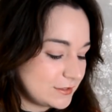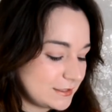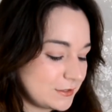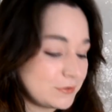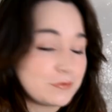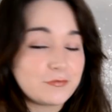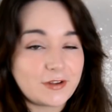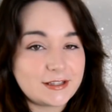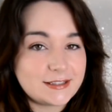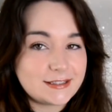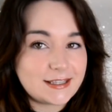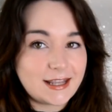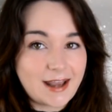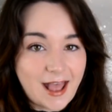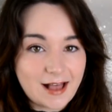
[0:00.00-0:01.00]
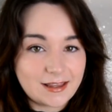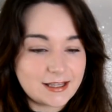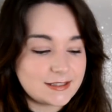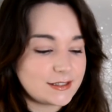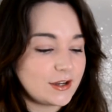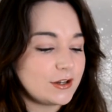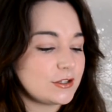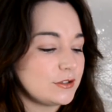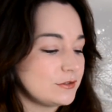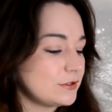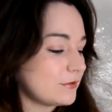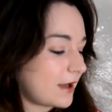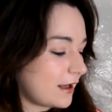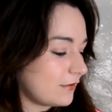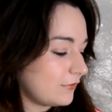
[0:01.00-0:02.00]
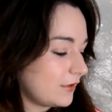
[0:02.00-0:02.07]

see who your friends and allies are, you do have